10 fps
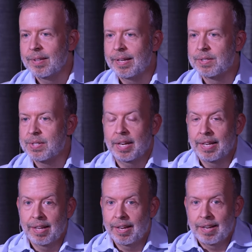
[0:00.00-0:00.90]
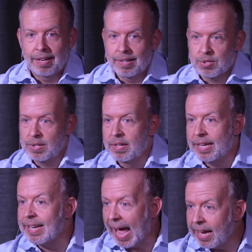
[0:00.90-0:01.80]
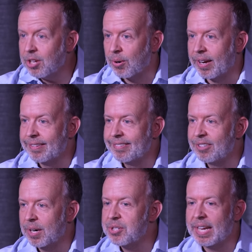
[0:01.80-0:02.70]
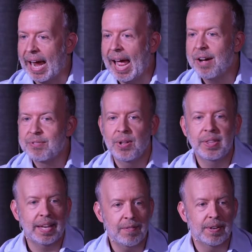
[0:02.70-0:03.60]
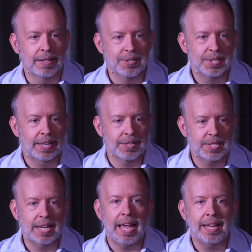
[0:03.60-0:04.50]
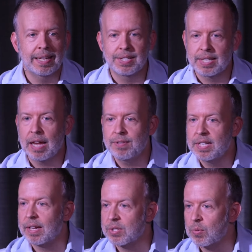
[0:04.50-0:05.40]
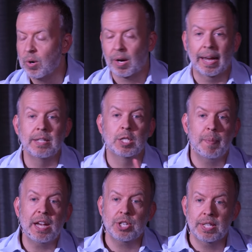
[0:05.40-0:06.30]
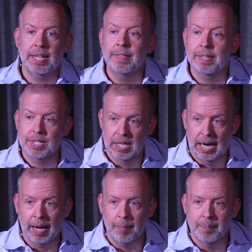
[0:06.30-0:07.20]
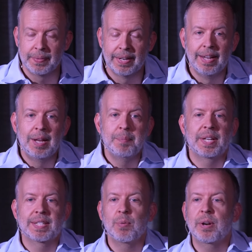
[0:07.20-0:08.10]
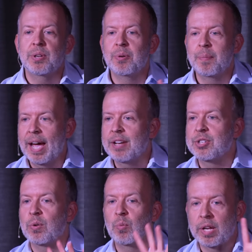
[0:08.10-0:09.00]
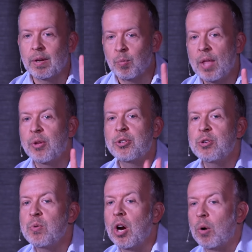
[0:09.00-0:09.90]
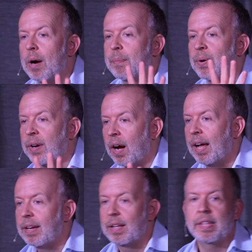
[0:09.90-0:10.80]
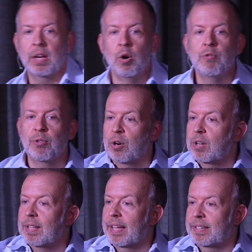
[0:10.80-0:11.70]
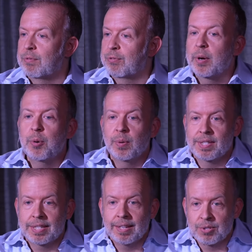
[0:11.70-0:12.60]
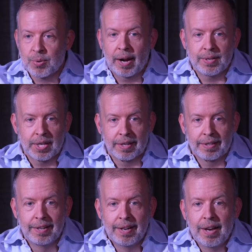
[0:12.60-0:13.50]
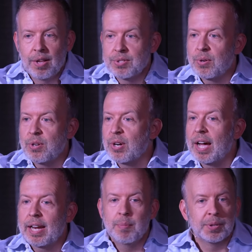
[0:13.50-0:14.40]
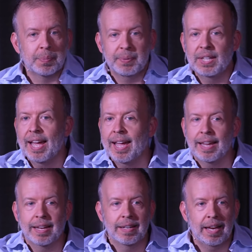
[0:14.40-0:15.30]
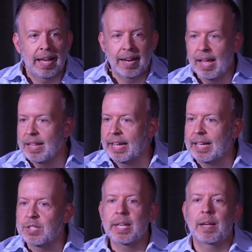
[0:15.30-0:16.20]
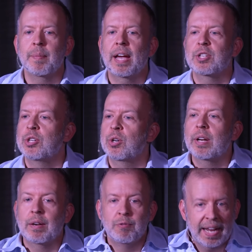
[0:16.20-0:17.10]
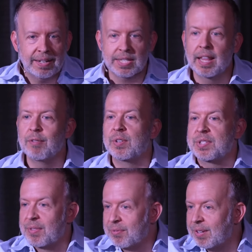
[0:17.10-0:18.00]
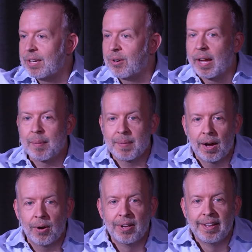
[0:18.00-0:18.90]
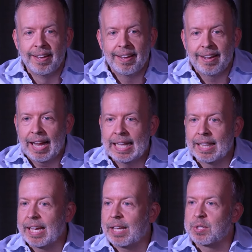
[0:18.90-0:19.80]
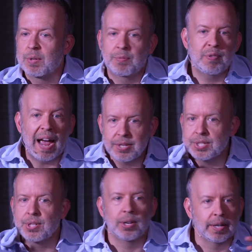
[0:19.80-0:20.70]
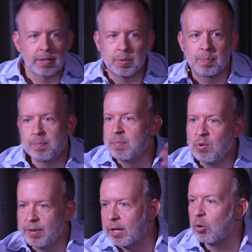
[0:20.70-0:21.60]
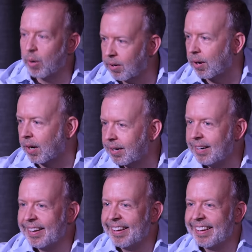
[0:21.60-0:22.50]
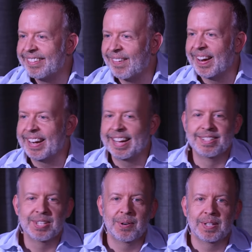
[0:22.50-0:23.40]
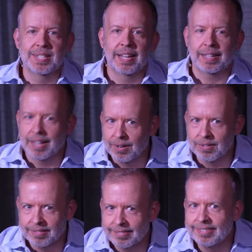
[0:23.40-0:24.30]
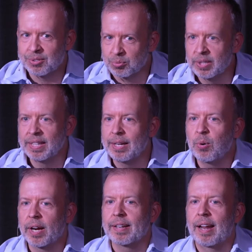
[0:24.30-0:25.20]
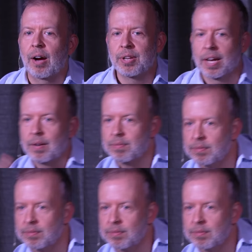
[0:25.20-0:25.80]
it's inaccurate. You actually have all the evidence that staying in safety doesn't work, especially in this time. Because I want you to imagine, whether you go up or not, the overall collective frequency is rising. So you're not able to play imagine you're in advanced levels of the video game now. And like, it's faster and it's moving quicker, right? And so it's like, now it's really quick now. You got to